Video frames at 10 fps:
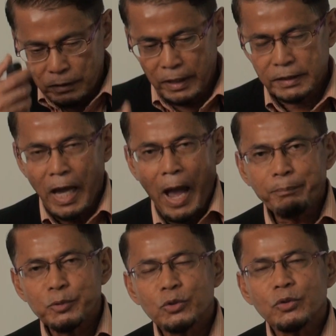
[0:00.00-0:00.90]
there's
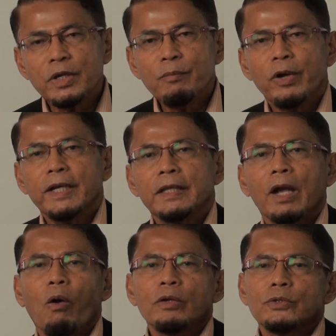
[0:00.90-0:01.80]
upstream when they
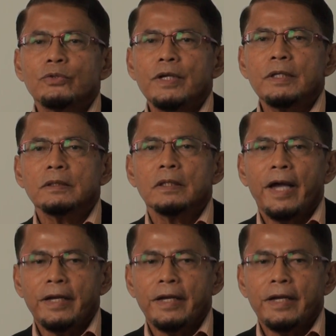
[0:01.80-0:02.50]
take all those drinks,